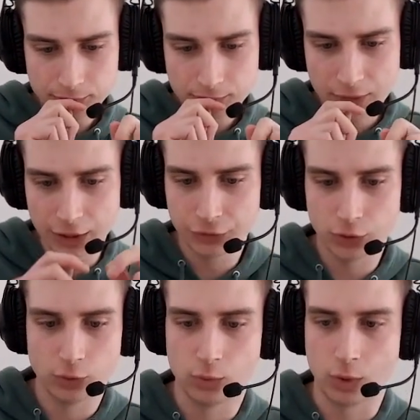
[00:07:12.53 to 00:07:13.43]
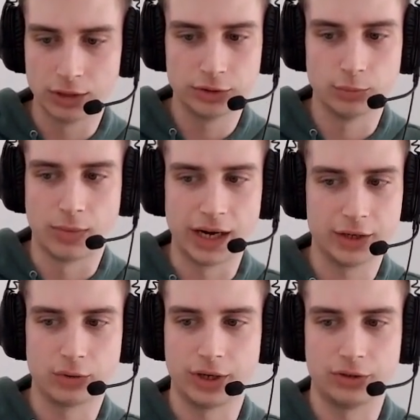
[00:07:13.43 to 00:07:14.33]
if you want to
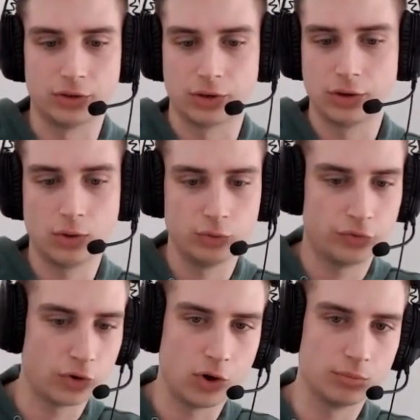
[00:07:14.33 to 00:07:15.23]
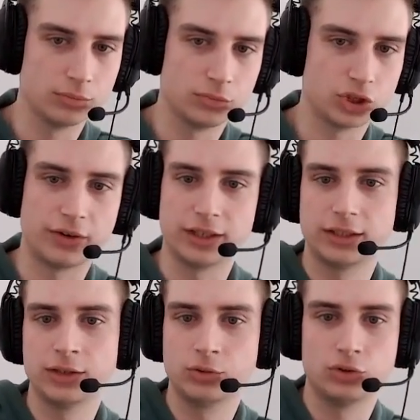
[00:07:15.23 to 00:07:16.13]
migrate your code from Java
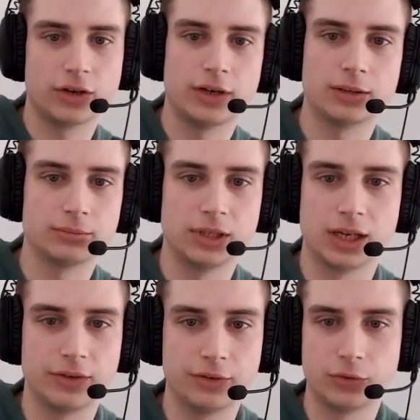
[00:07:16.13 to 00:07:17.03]
10 to Java 11,